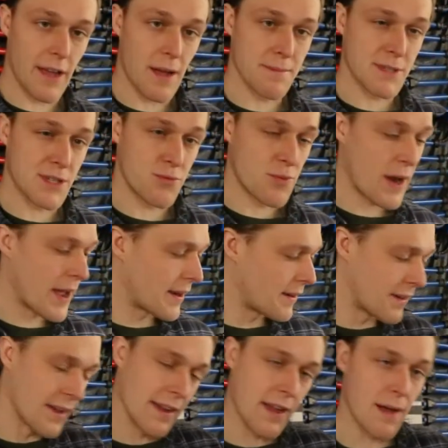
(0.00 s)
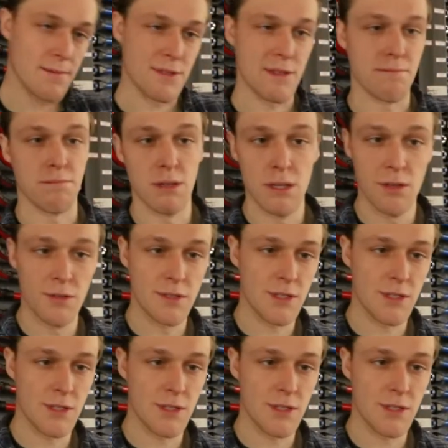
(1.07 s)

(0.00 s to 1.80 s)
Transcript: comes in red, it comes in blue,